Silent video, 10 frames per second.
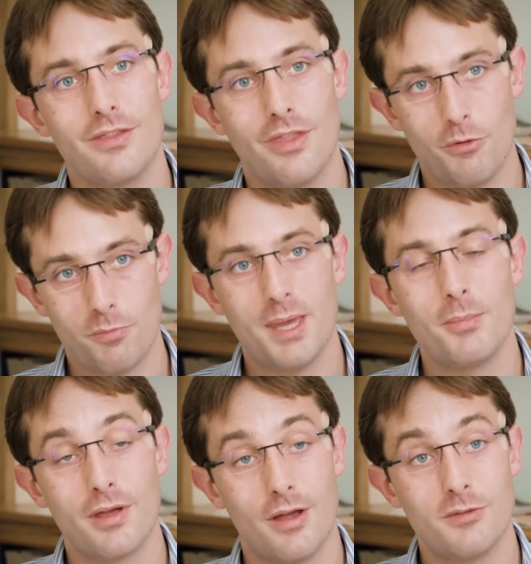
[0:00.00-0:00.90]
those
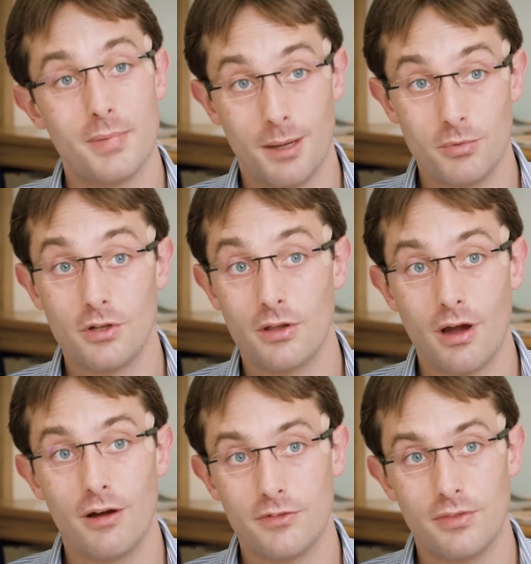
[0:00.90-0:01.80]
people are going to be able to look
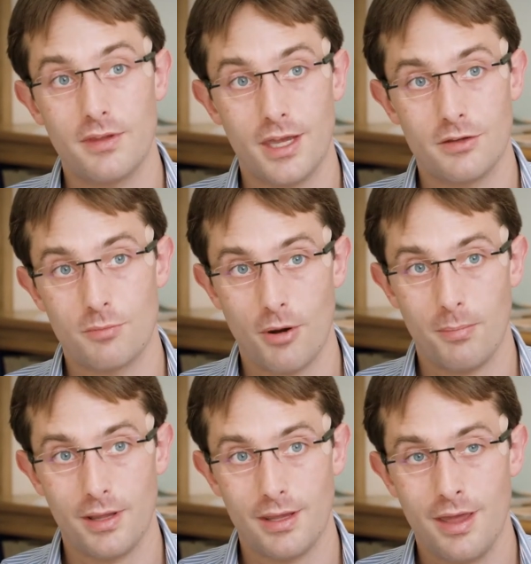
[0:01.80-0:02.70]
after the data
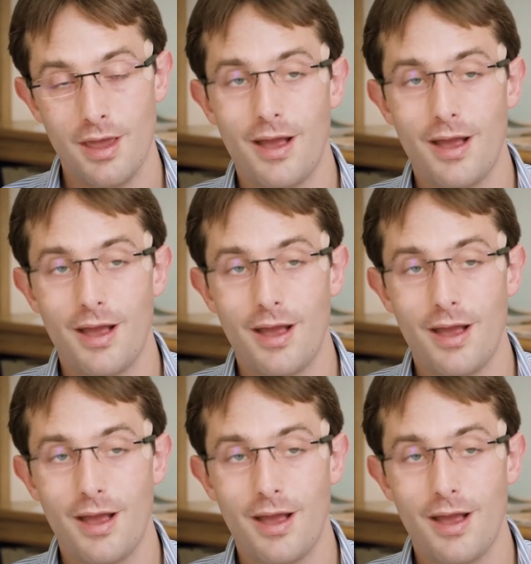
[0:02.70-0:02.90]
properly,